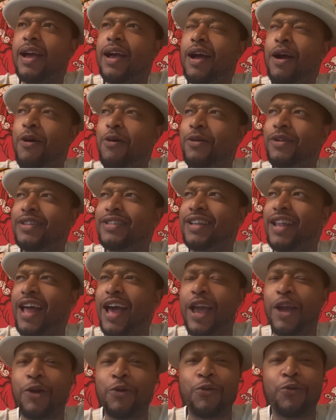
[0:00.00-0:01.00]
I was
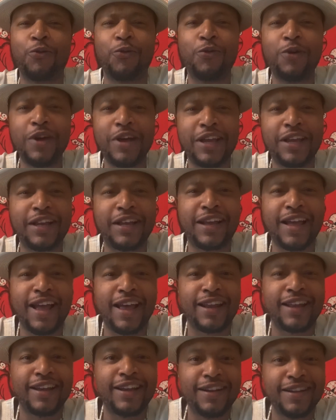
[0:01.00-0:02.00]
like, what
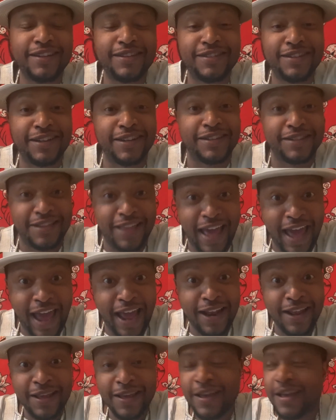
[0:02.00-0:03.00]
kind of energy is that?
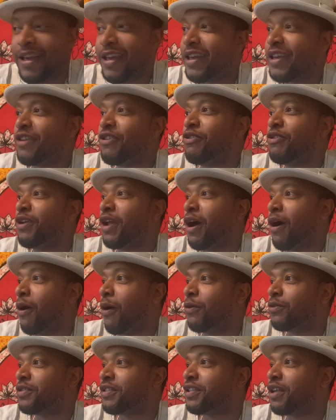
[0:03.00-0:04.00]
You
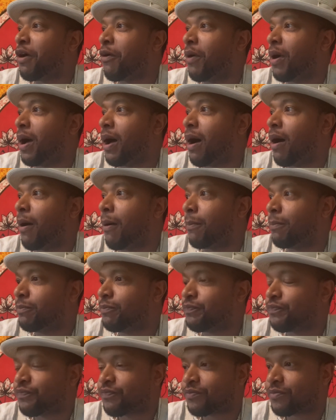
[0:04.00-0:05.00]
know, so um
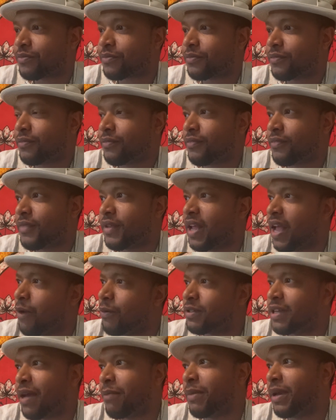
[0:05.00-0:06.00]
I
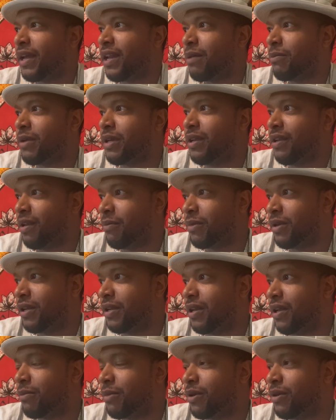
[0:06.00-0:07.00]
was like, man, let me let me
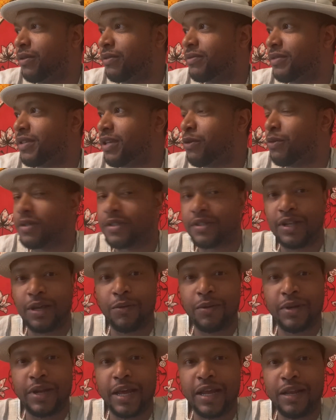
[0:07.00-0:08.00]
let me see what's up
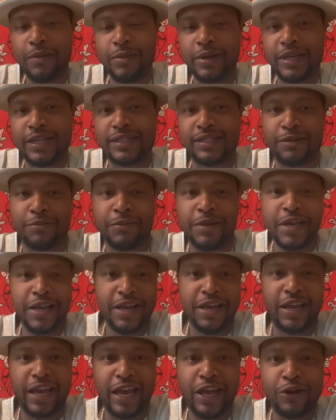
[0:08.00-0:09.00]
with that. Let me get some
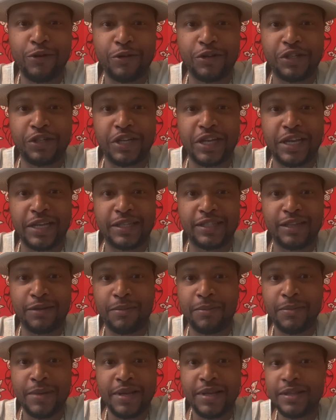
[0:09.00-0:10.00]
energy and
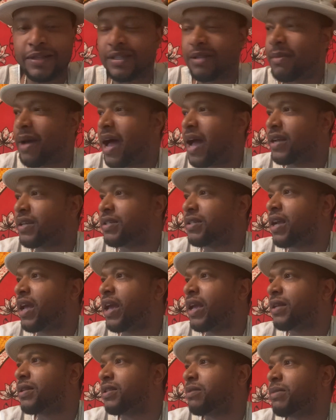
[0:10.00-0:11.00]
some some ashe
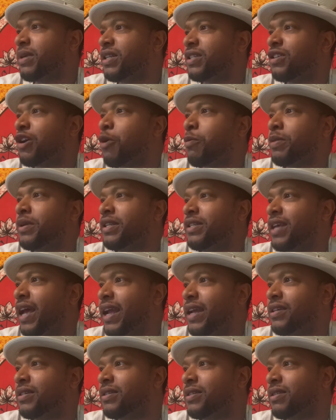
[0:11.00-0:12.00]
and some
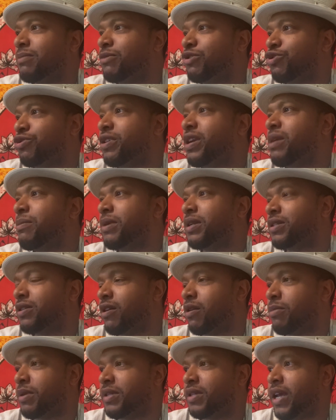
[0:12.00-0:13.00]
interpretation, some dream
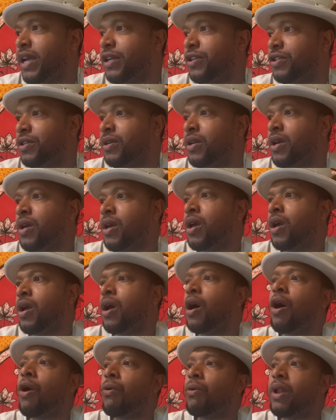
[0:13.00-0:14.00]
interpretation
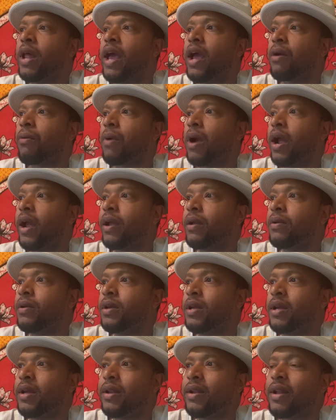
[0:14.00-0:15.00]
on that, right?
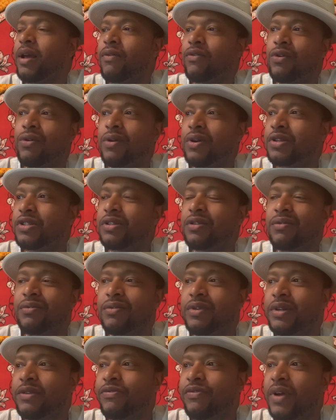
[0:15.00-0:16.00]
Now, of course, you don't
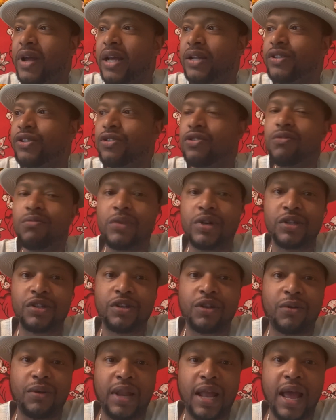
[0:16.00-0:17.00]
really find too much
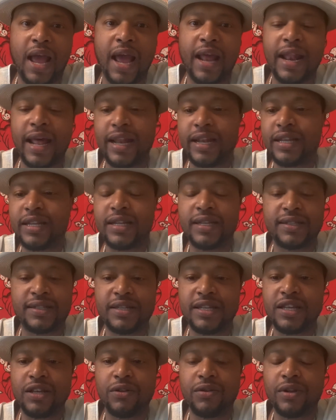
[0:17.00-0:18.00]
online. I did
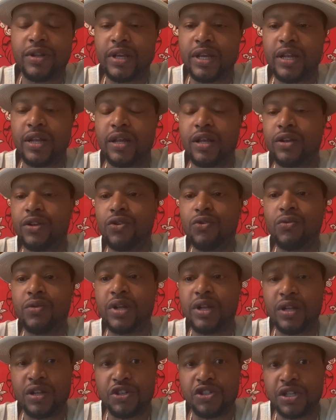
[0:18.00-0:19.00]
still did a due
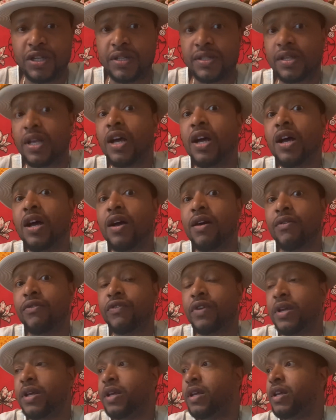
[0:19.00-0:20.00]
diligence of,
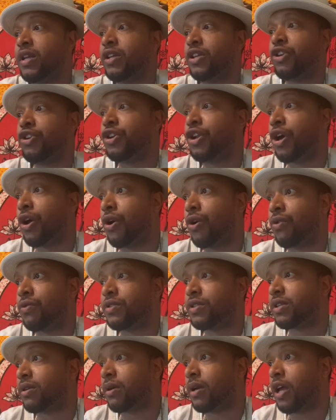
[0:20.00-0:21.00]
you know,
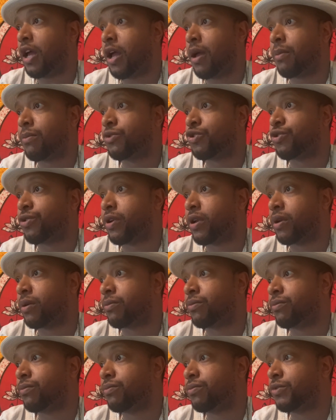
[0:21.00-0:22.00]
some um,
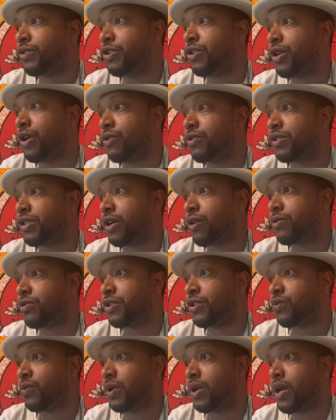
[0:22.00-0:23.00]
dream, you know,
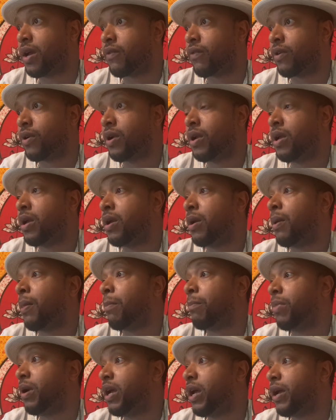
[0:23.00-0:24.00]
searches, whatever.
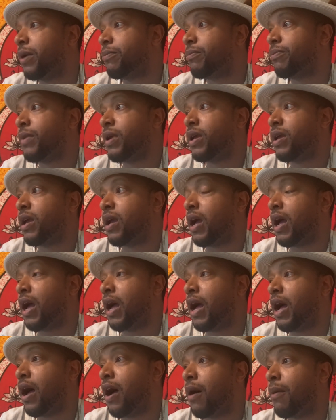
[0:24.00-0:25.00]
But
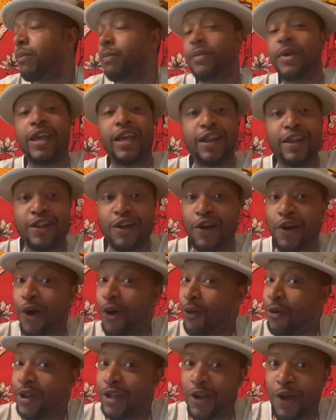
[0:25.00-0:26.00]
um, and the
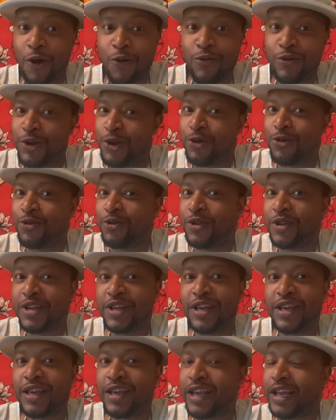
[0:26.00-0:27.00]
holy odu
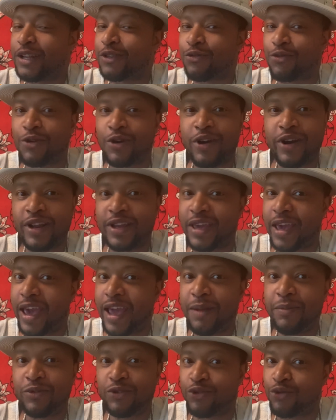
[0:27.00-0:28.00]
is where it
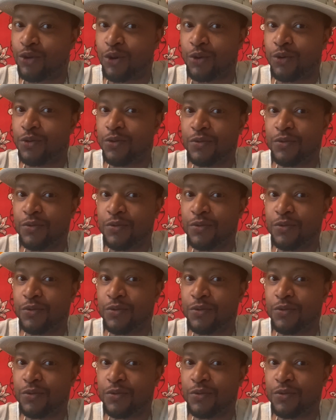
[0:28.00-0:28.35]
came through.